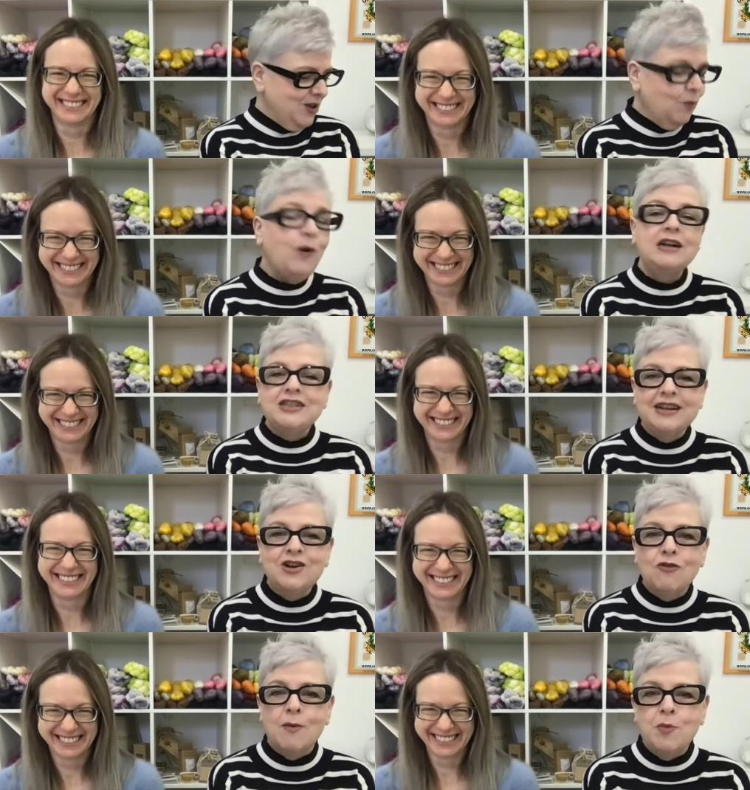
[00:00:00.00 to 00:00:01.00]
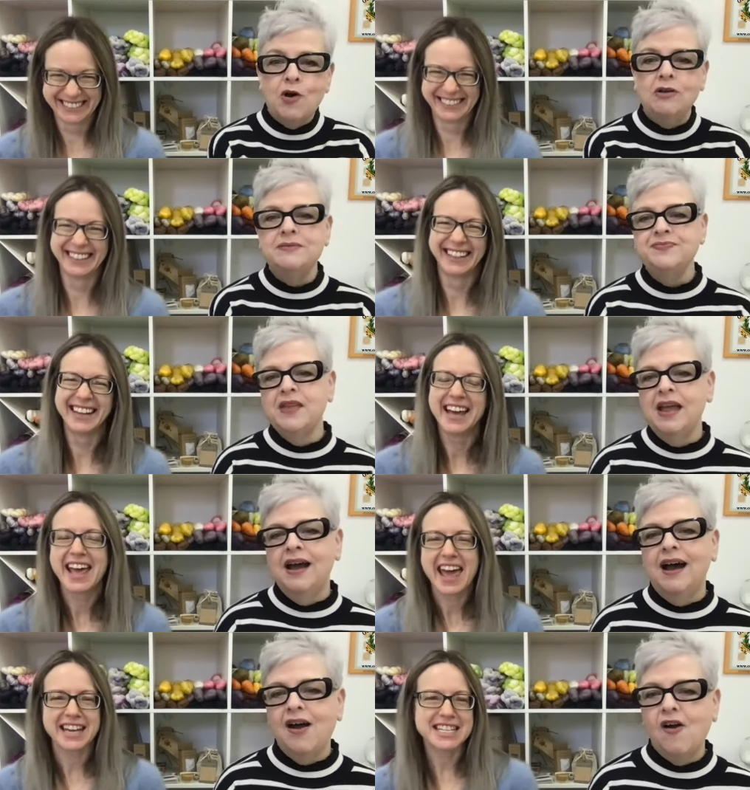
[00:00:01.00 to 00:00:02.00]
Speaker 1: you'll watch it and grumble.
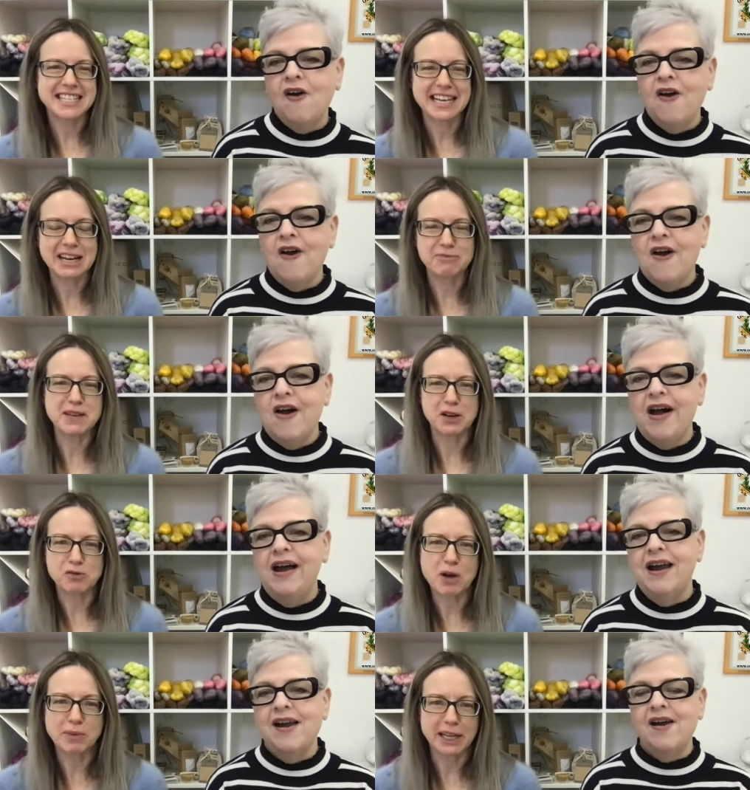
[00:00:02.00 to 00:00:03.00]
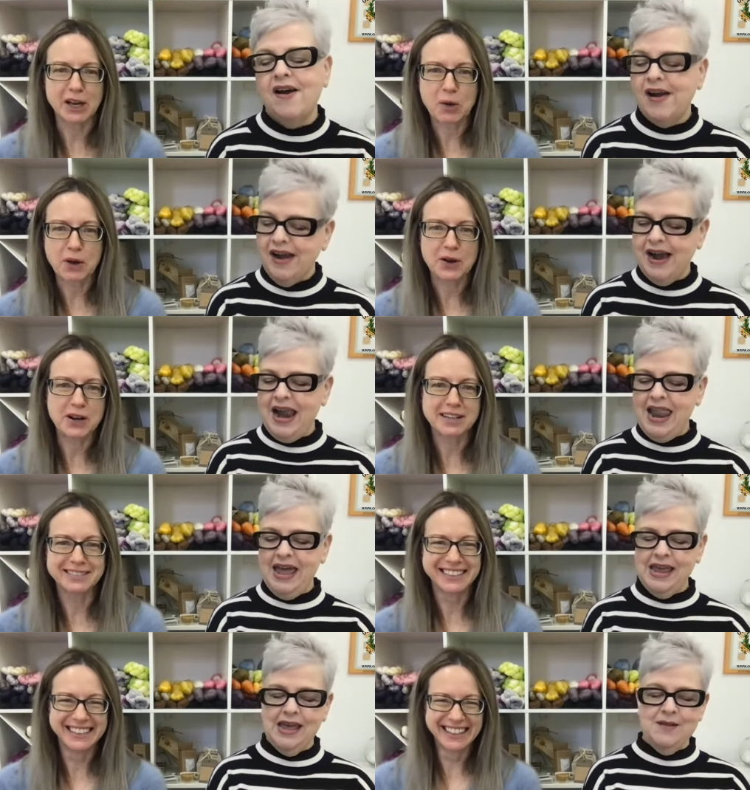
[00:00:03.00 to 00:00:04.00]
Speaker 2: Just a little bit of grumbling going on. I
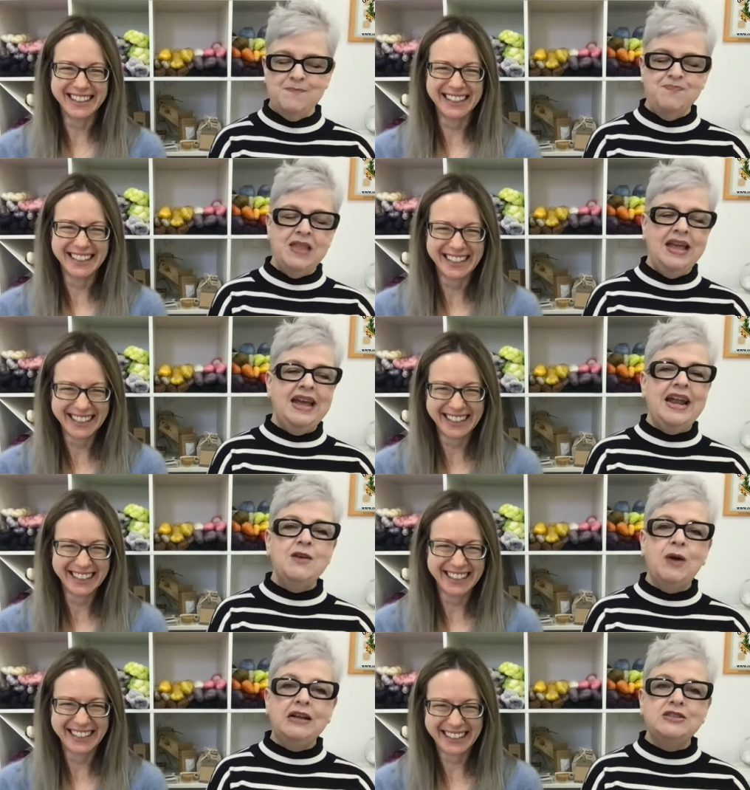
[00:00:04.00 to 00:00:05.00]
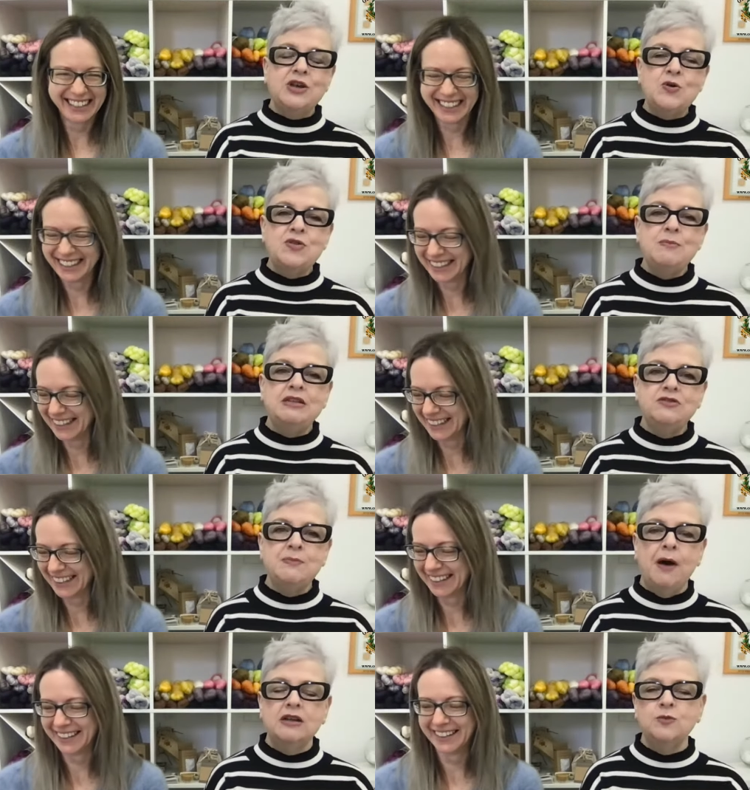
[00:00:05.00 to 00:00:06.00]
like
Speaker 1: it. Anyway, so the mystery
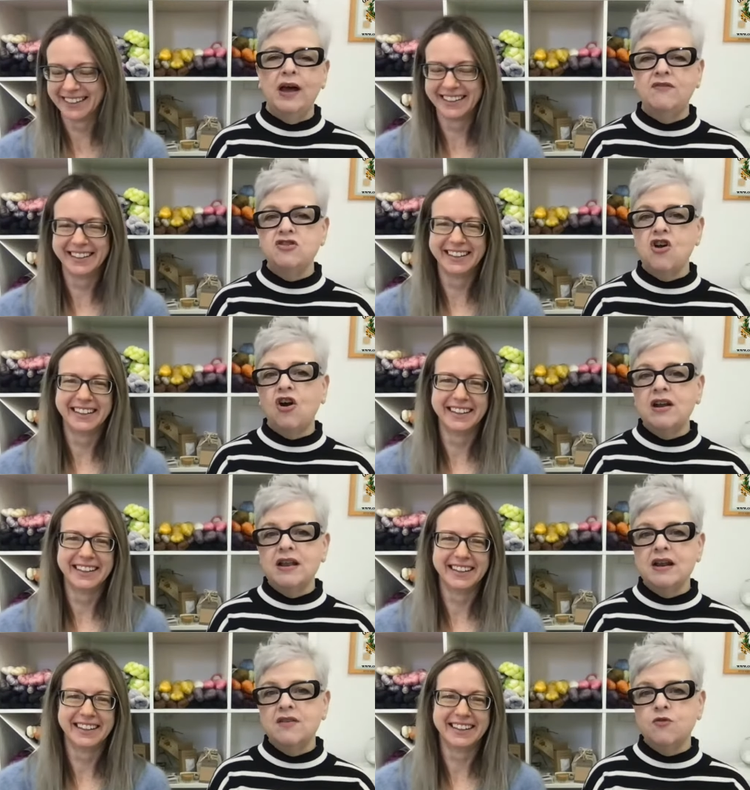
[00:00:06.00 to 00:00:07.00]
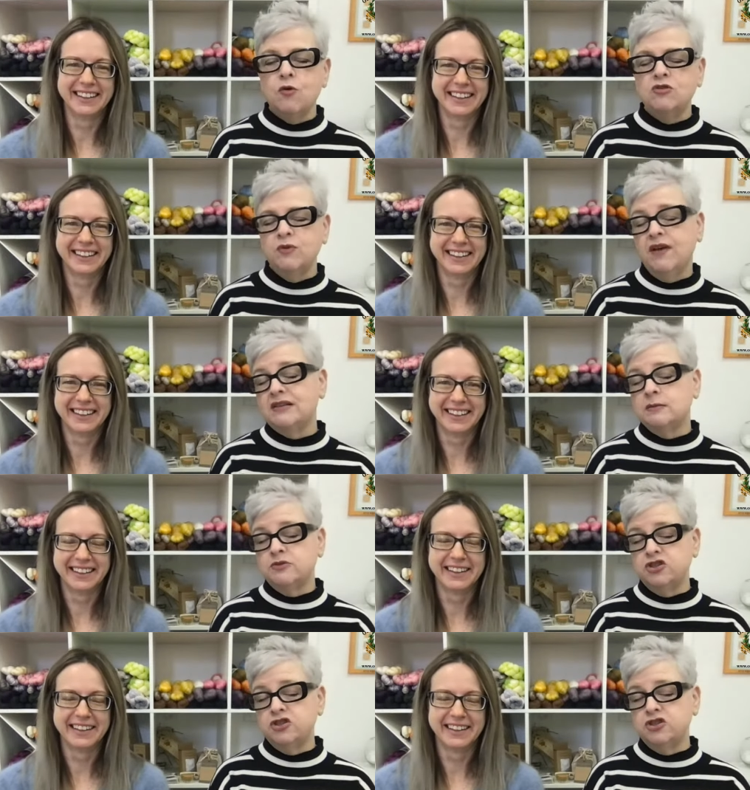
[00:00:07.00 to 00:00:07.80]
box will have yarn in it. Of course, we've got some